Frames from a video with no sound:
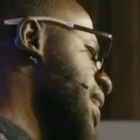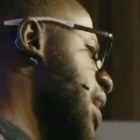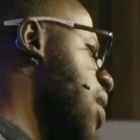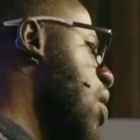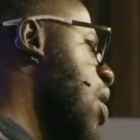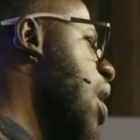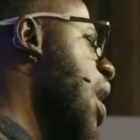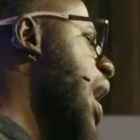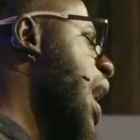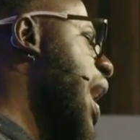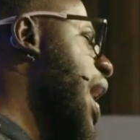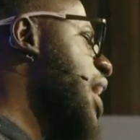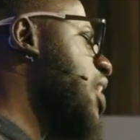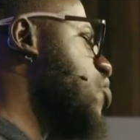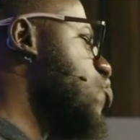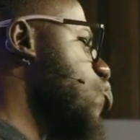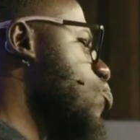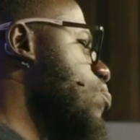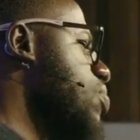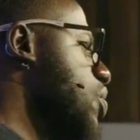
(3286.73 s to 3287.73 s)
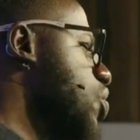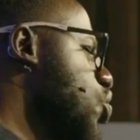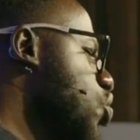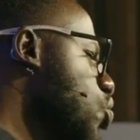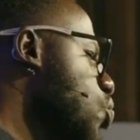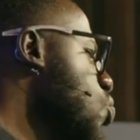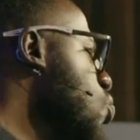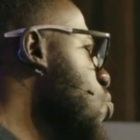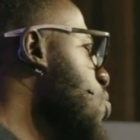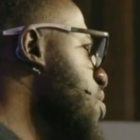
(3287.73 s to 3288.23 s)
our hearts will be
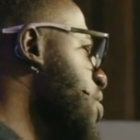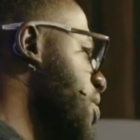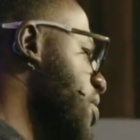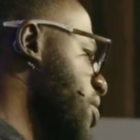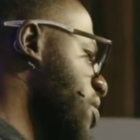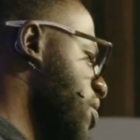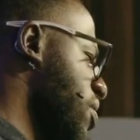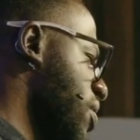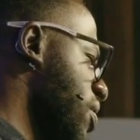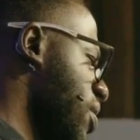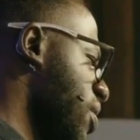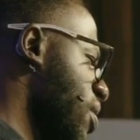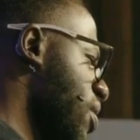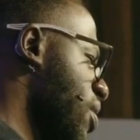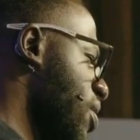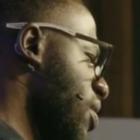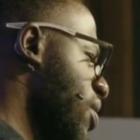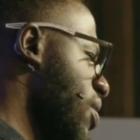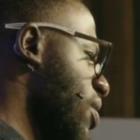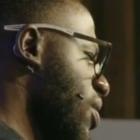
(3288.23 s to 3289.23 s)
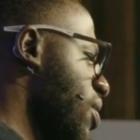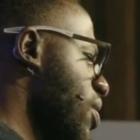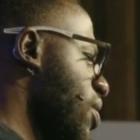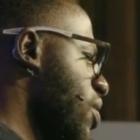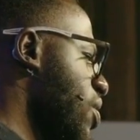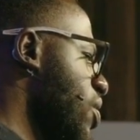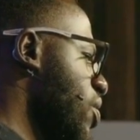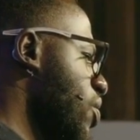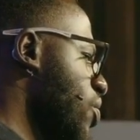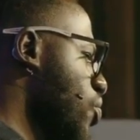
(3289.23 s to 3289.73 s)
tuned
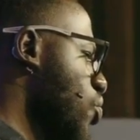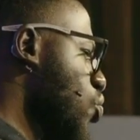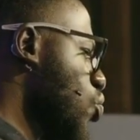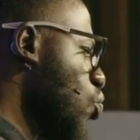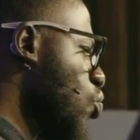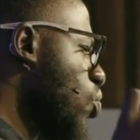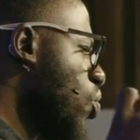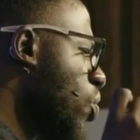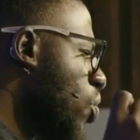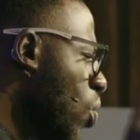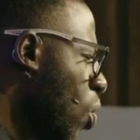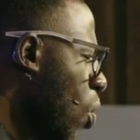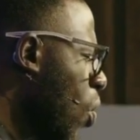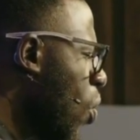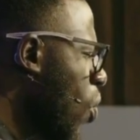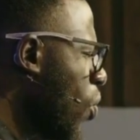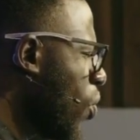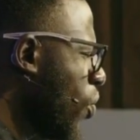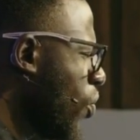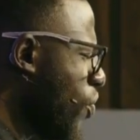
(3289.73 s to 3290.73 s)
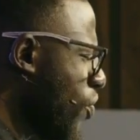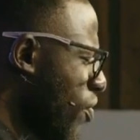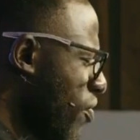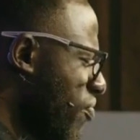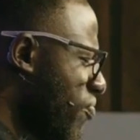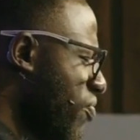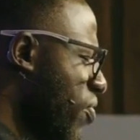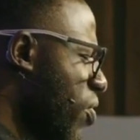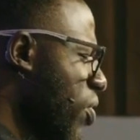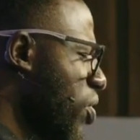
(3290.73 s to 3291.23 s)
to know your
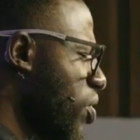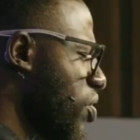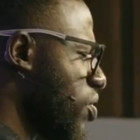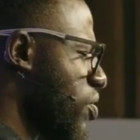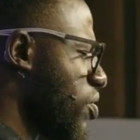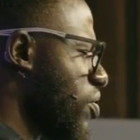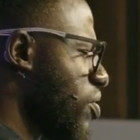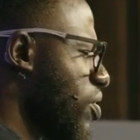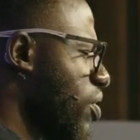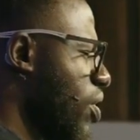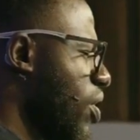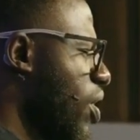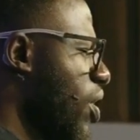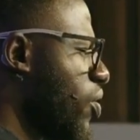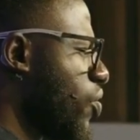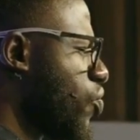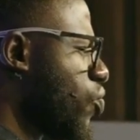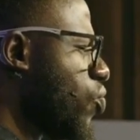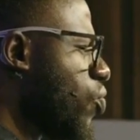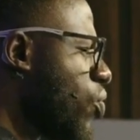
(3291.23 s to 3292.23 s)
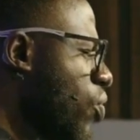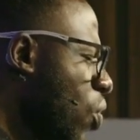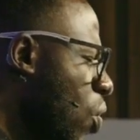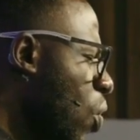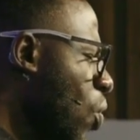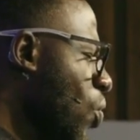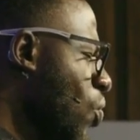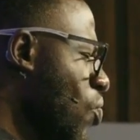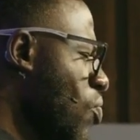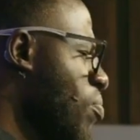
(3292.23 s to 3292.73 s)
voice, to know
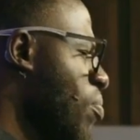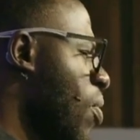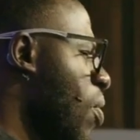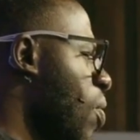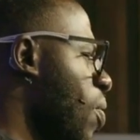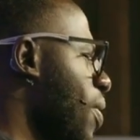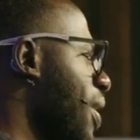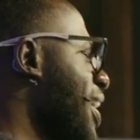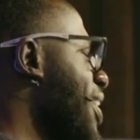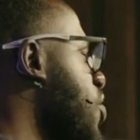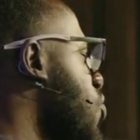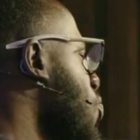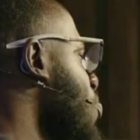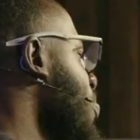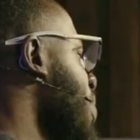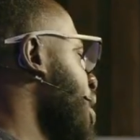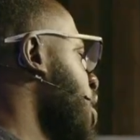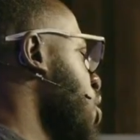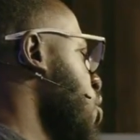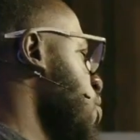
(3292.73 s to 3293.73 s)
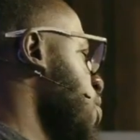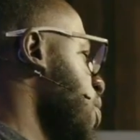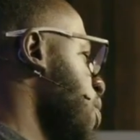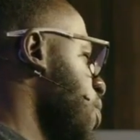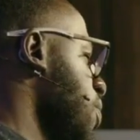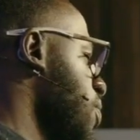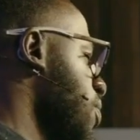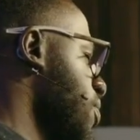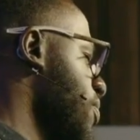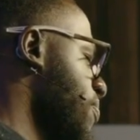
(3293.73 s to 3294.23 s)
you more and to make you
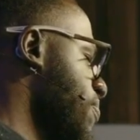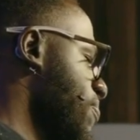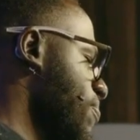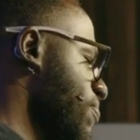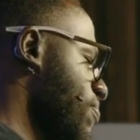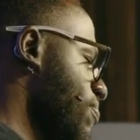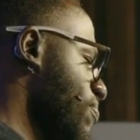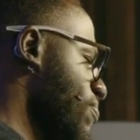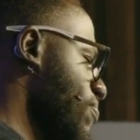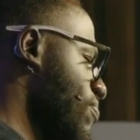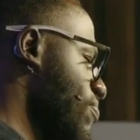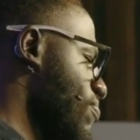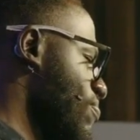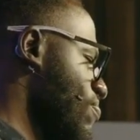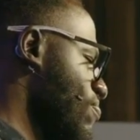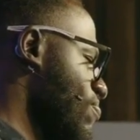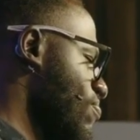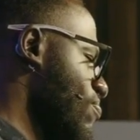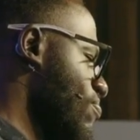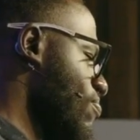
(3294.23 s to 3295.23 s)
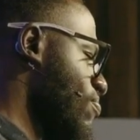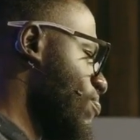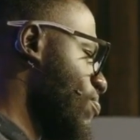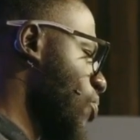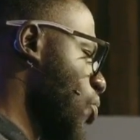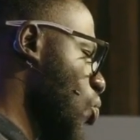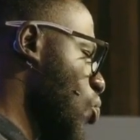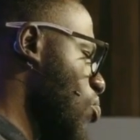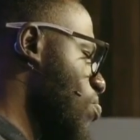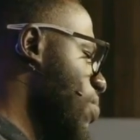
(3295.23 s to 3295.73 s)
known.
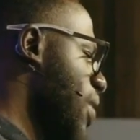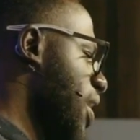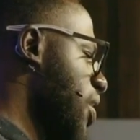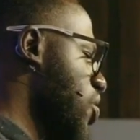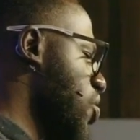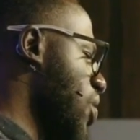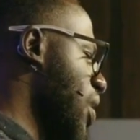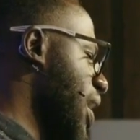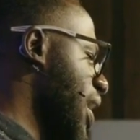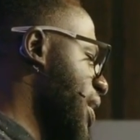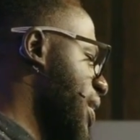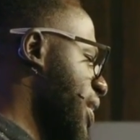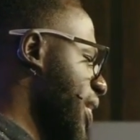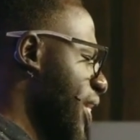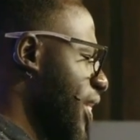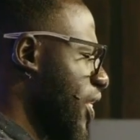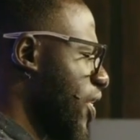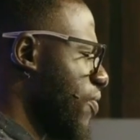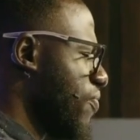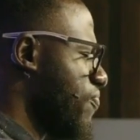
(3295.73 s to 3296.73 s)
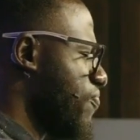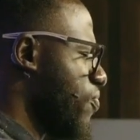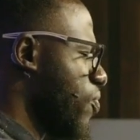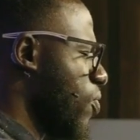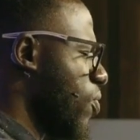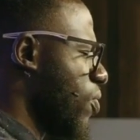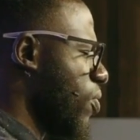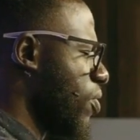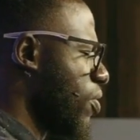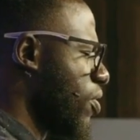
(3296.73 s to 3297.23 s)
So we bless you, God. Thank you for
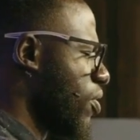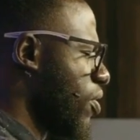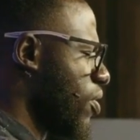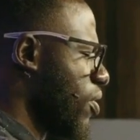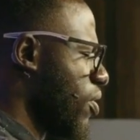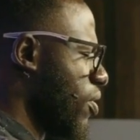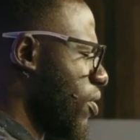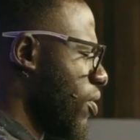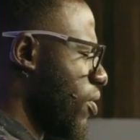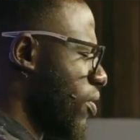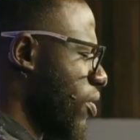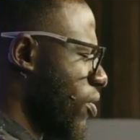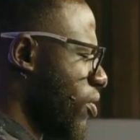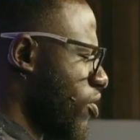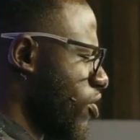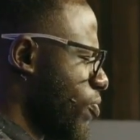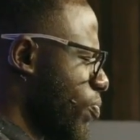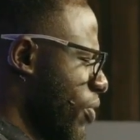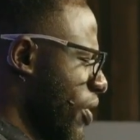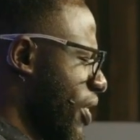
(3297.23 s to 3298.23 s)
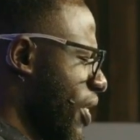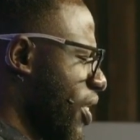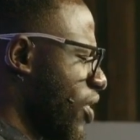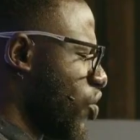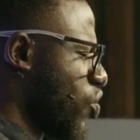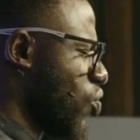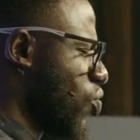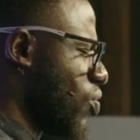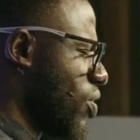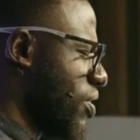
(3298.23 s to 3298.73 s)
speaking
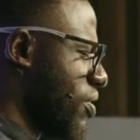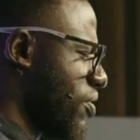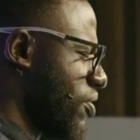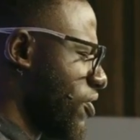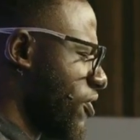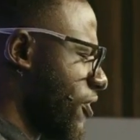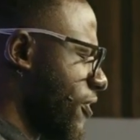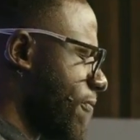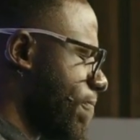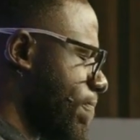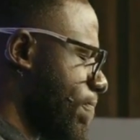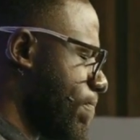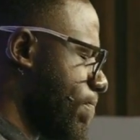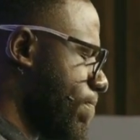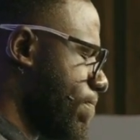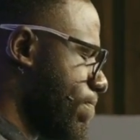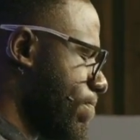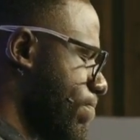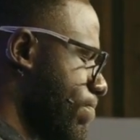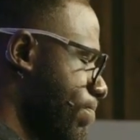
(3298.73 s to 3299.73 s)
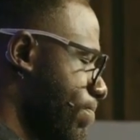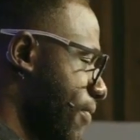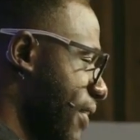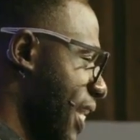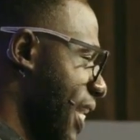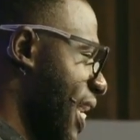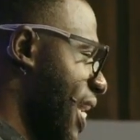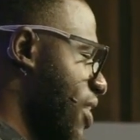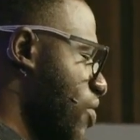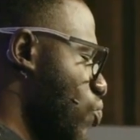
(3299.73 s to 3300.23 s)
to us. And
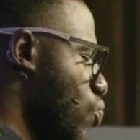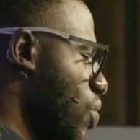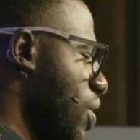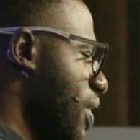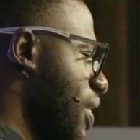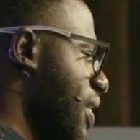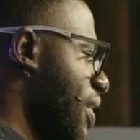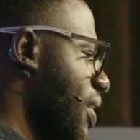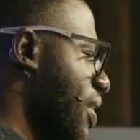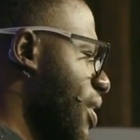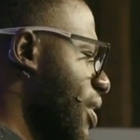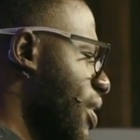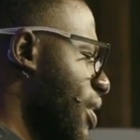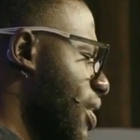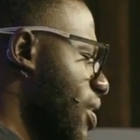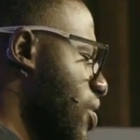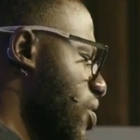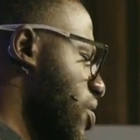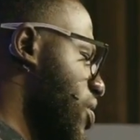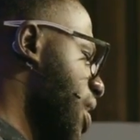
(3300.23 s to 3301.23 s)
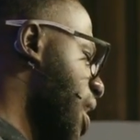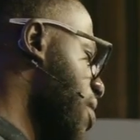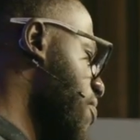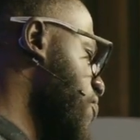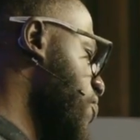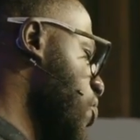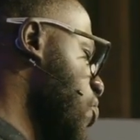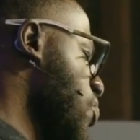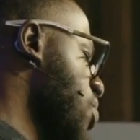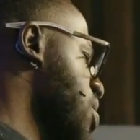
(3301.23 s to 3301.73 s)
as we serve
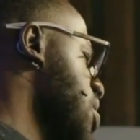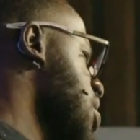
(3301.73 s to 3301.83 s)
you with